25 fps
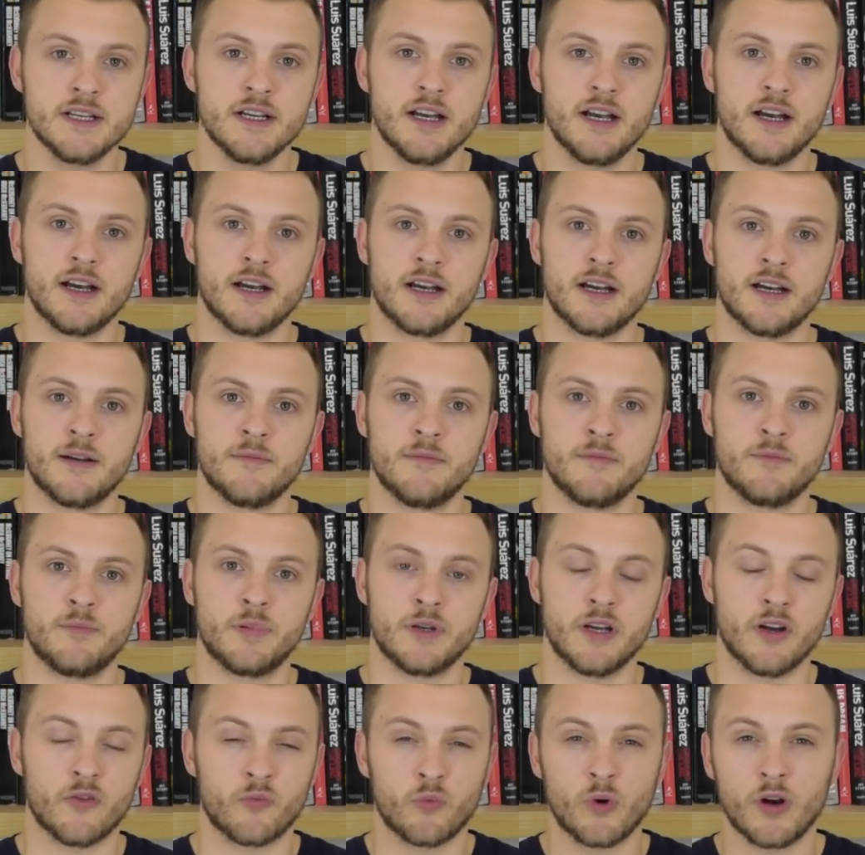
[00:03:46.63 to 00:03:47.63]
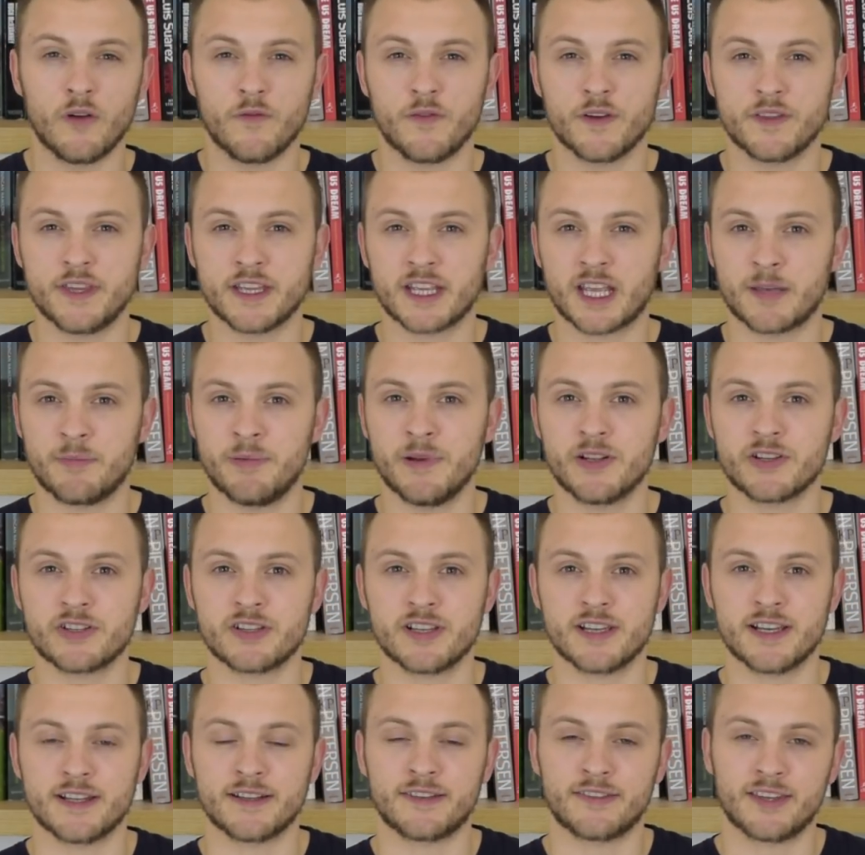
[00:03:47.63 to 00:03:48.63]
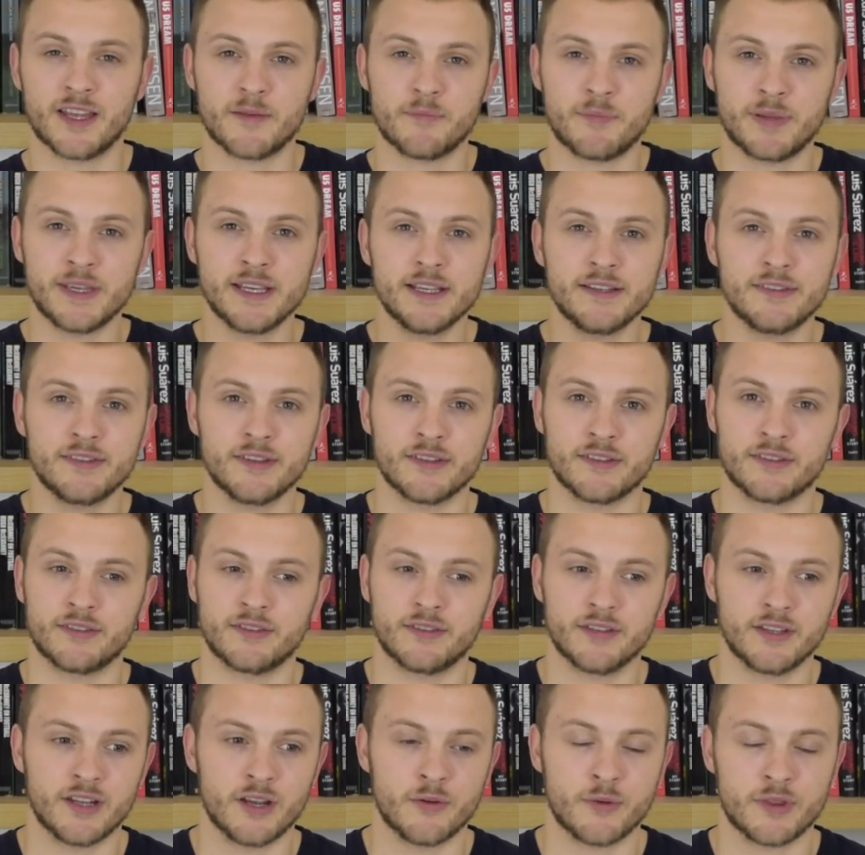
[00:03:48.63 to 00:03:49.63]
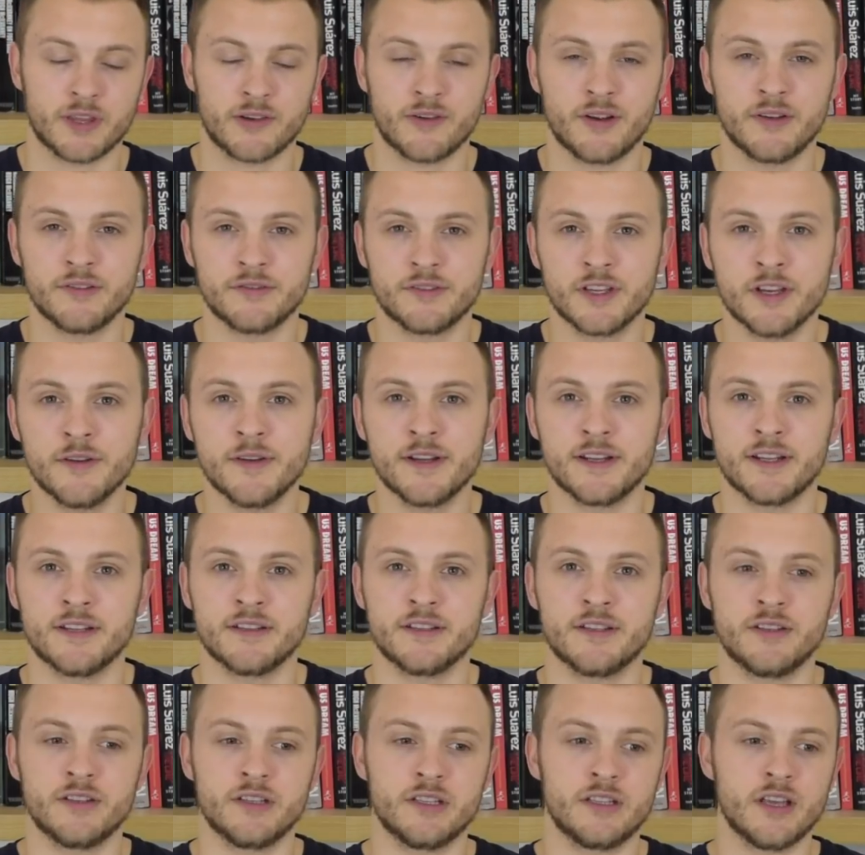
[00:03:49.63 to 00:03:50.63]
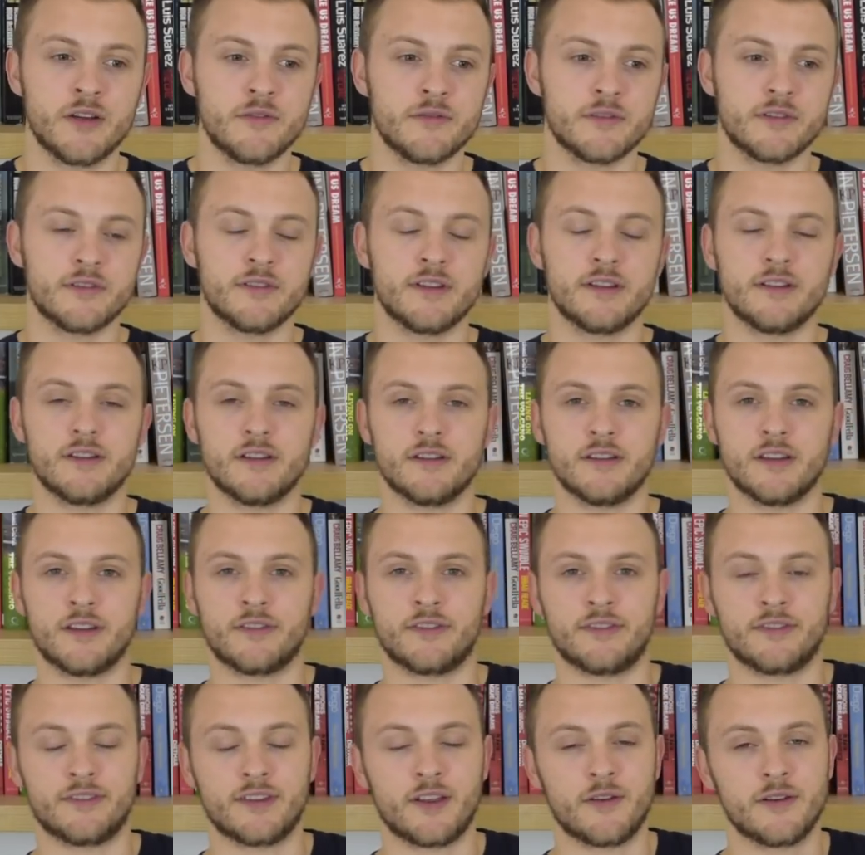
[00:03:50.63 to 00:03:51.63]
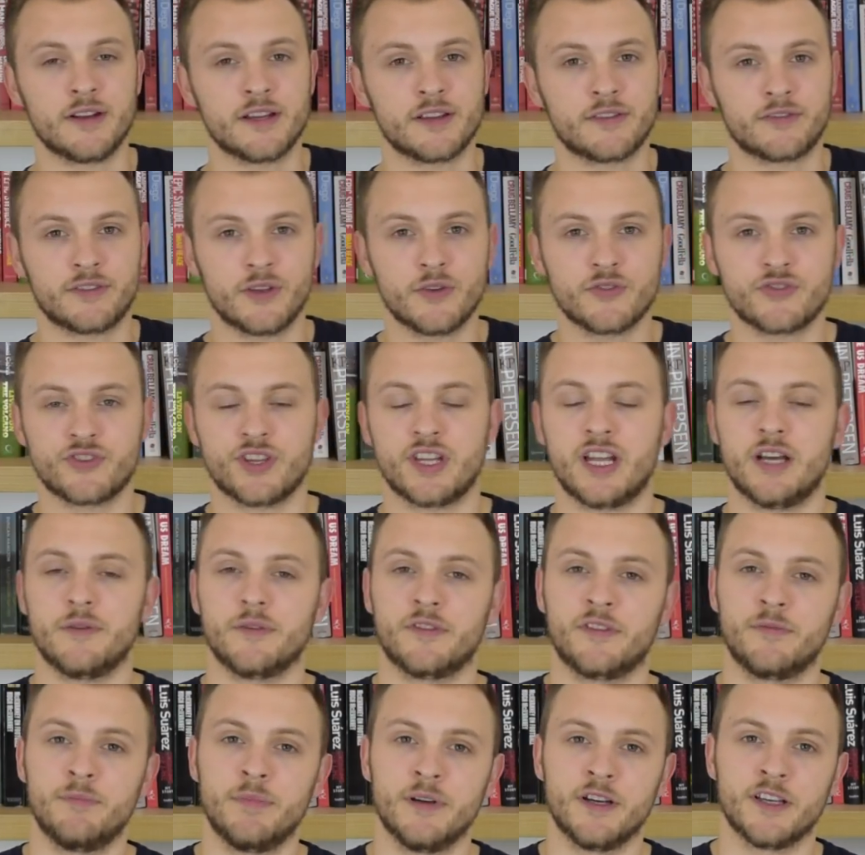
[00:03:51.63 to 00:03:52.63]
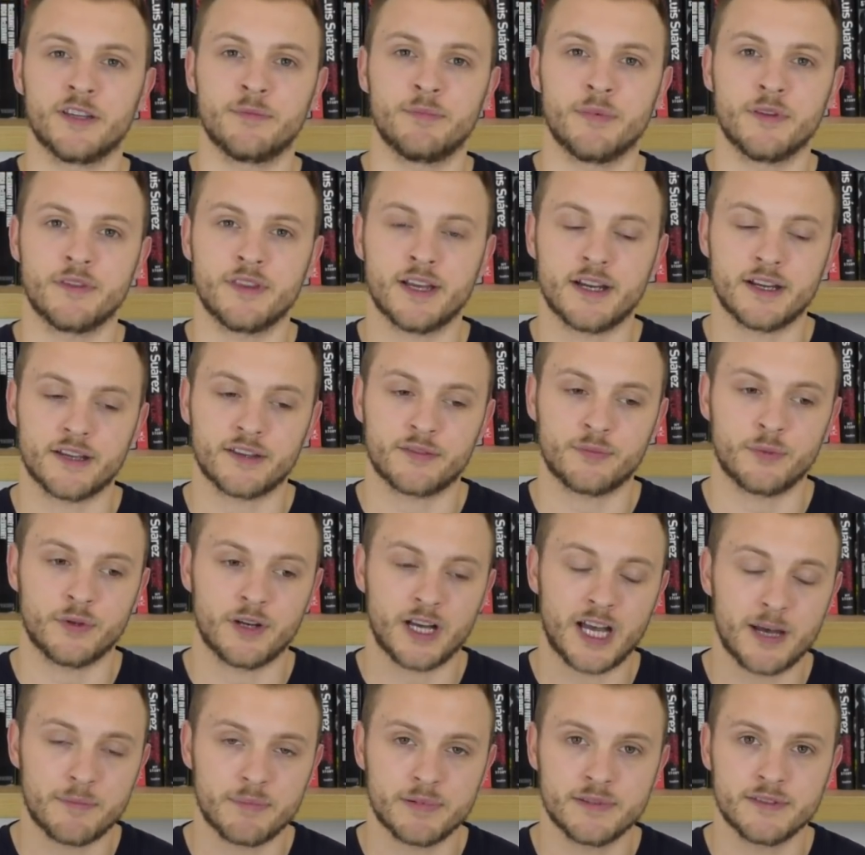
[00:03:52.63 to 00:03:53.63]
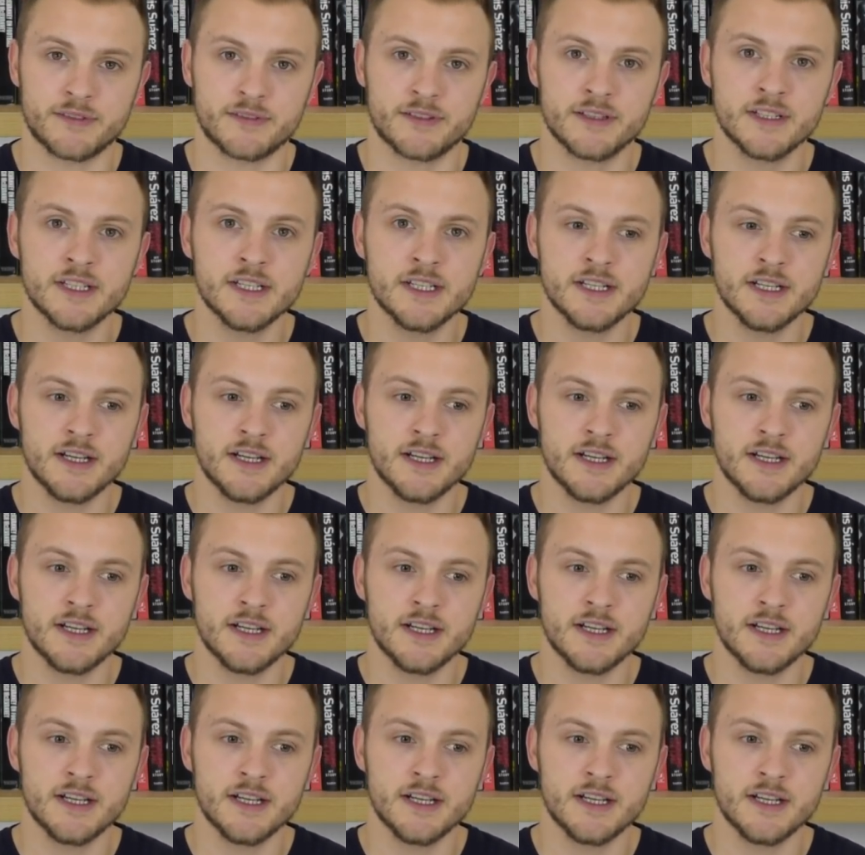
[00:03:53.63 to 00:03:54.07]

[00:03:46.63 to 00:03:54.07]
But at Watford, they capitulated, set pieces, you know, with their undoing, and you don't necessarily associate that with Spurs, but that is what happened.